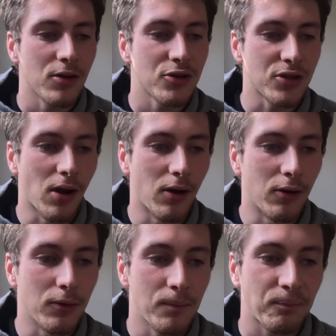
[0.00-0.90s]

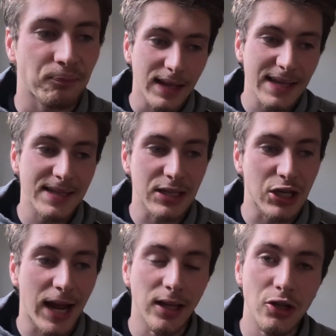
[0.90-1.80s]
So that's the
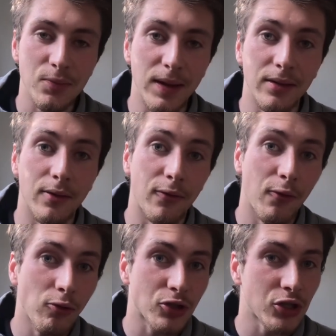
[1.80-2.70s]
challenge. But the
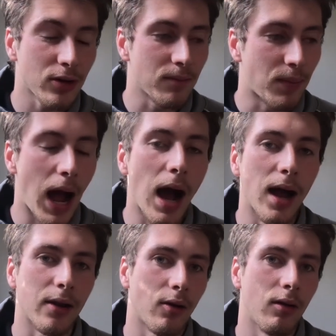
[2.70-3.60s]
fortunate
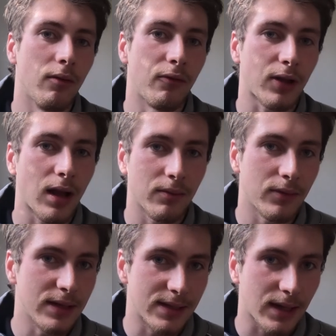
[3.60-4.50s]
part of
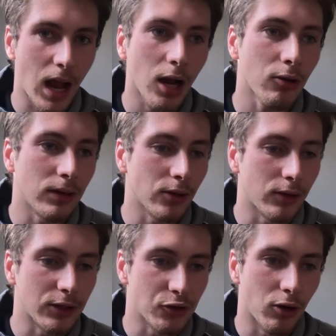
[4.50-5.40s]
this cargo
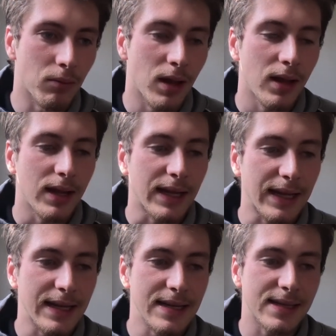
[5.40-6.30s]
unloading job
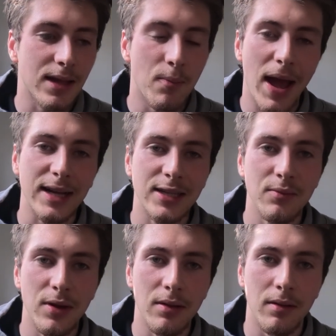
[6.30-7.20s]
is the
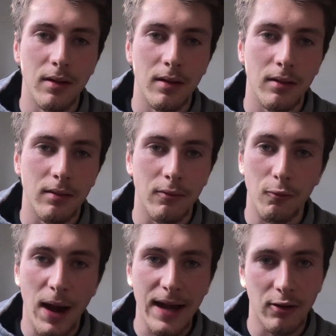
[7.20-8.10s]
maximum
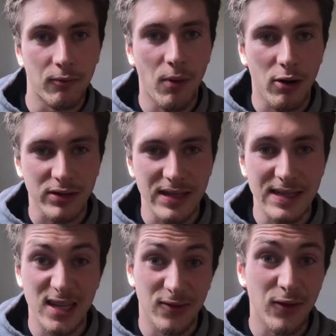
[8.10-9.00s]
weight of
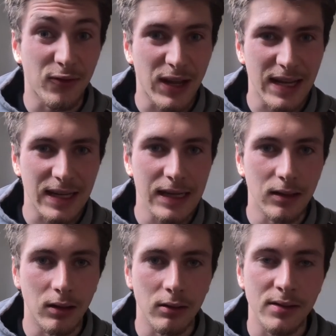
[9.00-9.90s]
boxes is 15
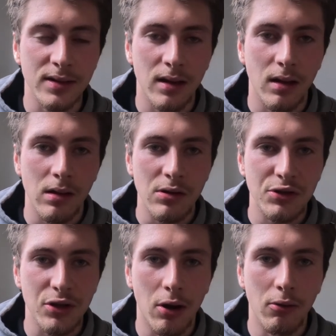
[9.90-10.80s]
kilos.
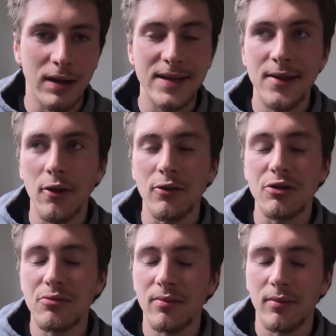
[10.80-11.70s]
So it's
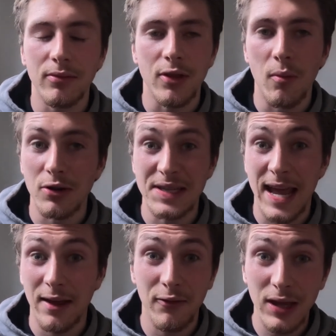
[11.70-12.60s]
not the most
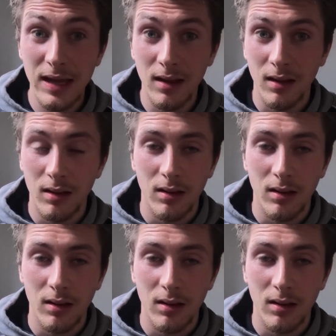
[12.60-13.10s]
heavy